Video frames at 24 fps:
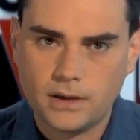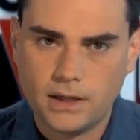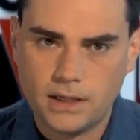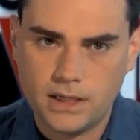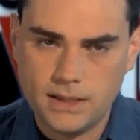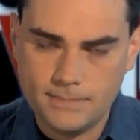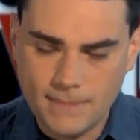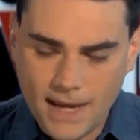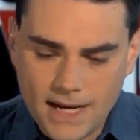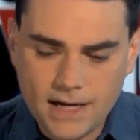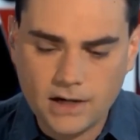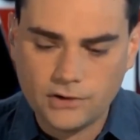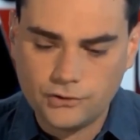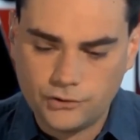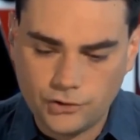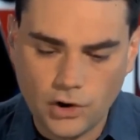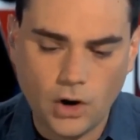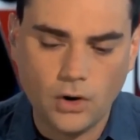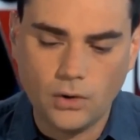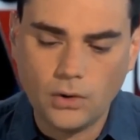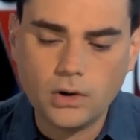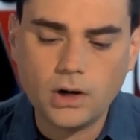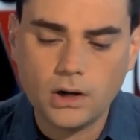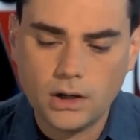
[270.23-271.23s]
Okay, he made a
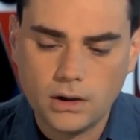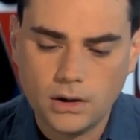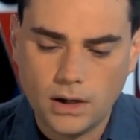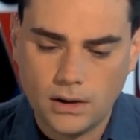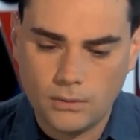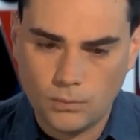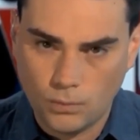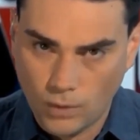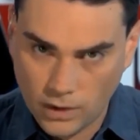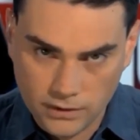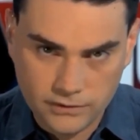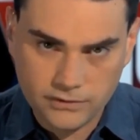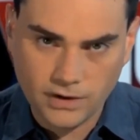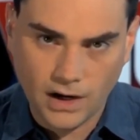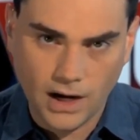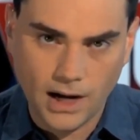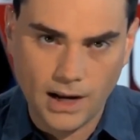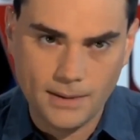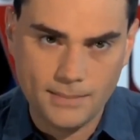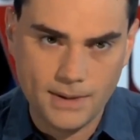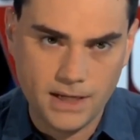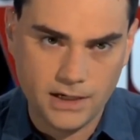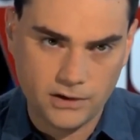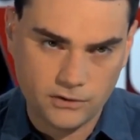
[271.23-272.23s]
joke one
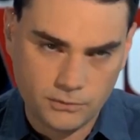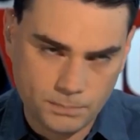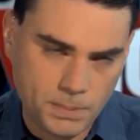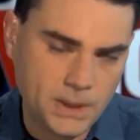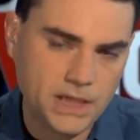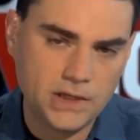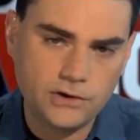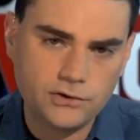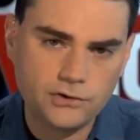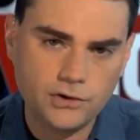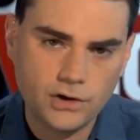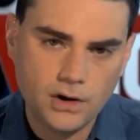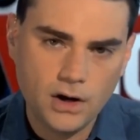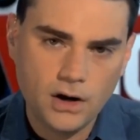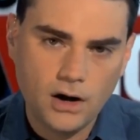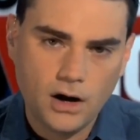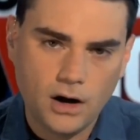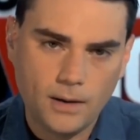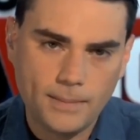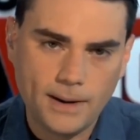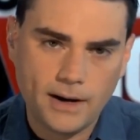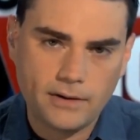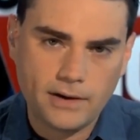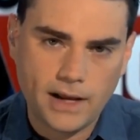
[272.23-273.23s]
time in a speech
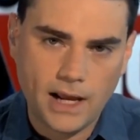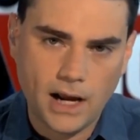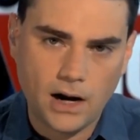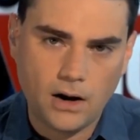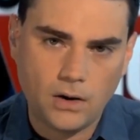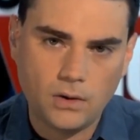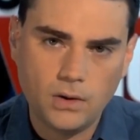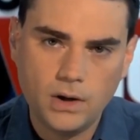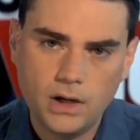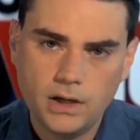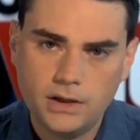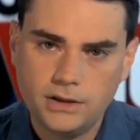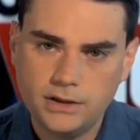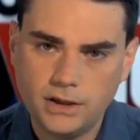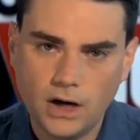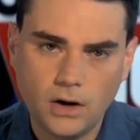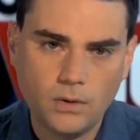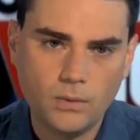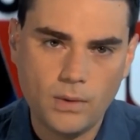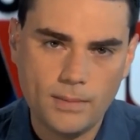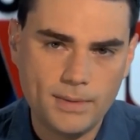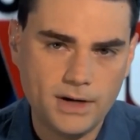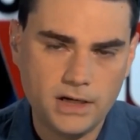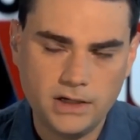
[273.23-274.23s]
about how
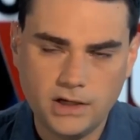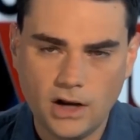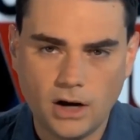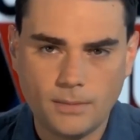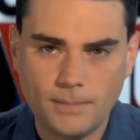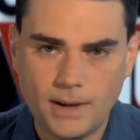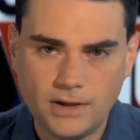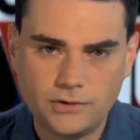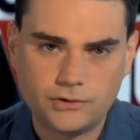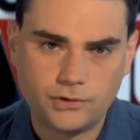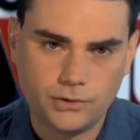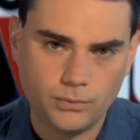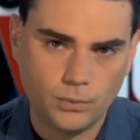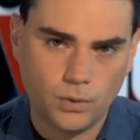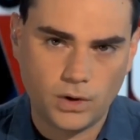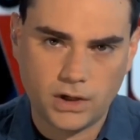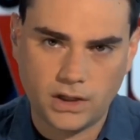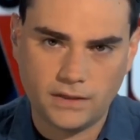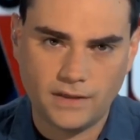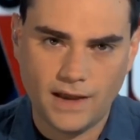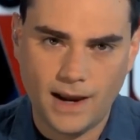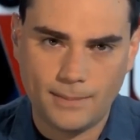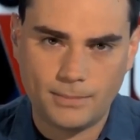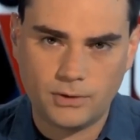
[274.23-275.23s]
young women and young men shouldn't
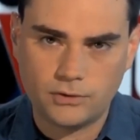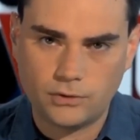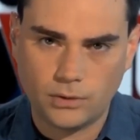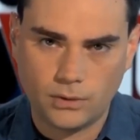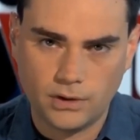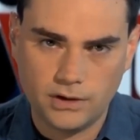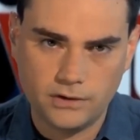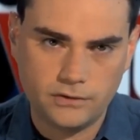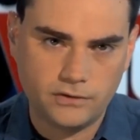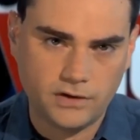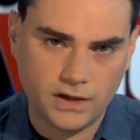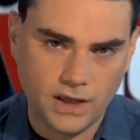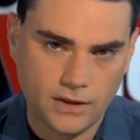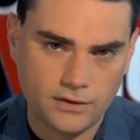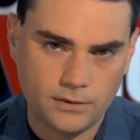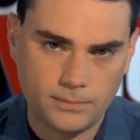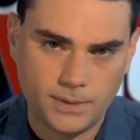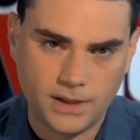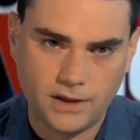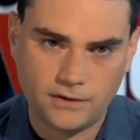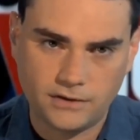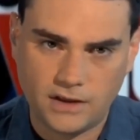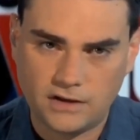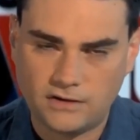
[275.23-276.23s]
work in laboratories
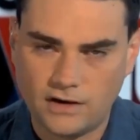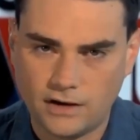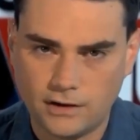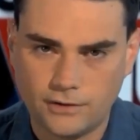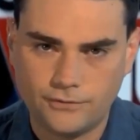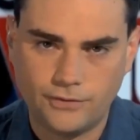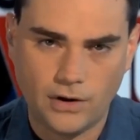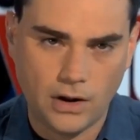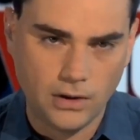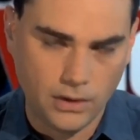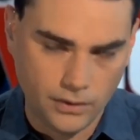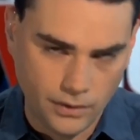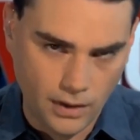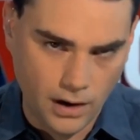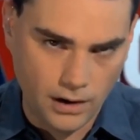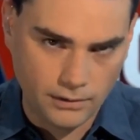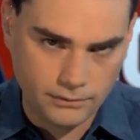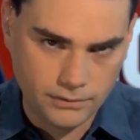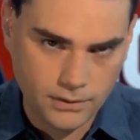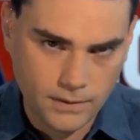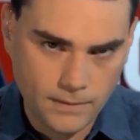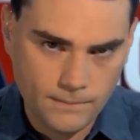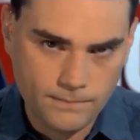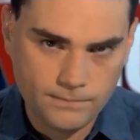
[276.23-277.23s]
together because they tend to fall in
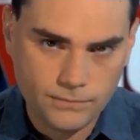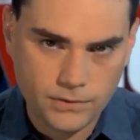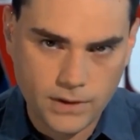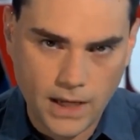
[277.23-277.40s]
love.